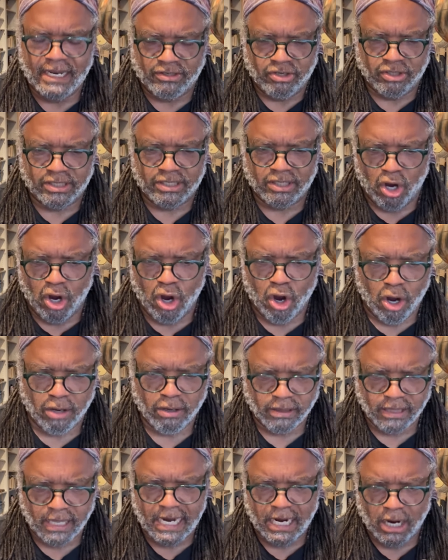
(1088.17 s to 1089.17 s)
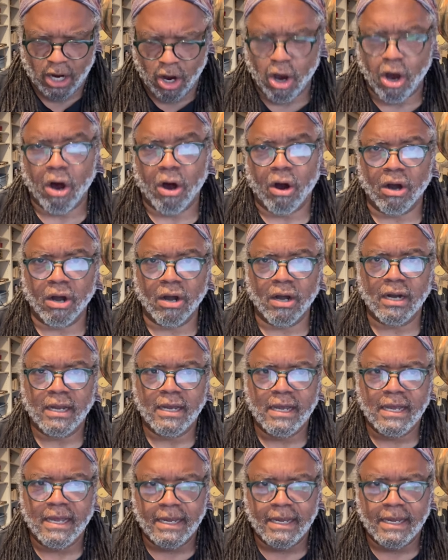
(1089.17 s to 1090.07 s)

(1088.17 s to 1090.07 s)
just they are